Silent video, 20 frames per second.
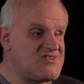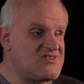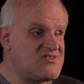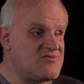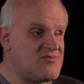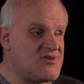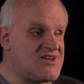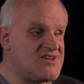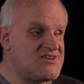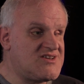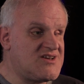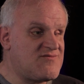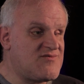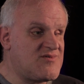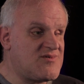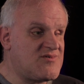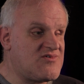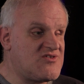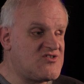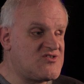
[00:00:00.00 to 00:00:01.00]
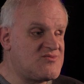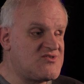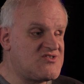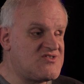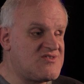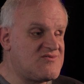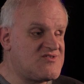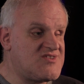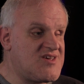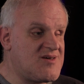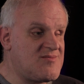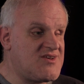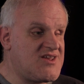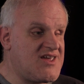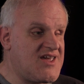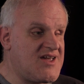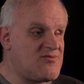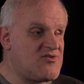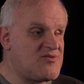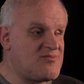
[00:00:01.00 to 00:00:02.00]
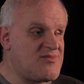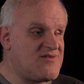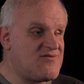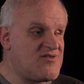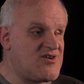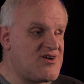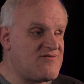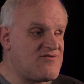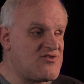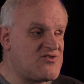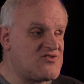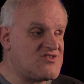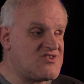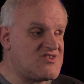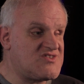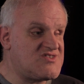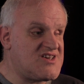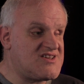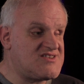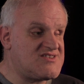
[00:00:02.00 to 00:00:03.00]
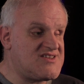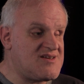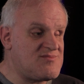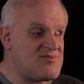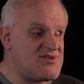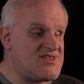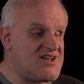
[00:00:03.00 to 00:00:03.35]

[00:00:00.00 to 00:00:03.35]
It's one I did from Christmas of '78 with my very first cassette tape,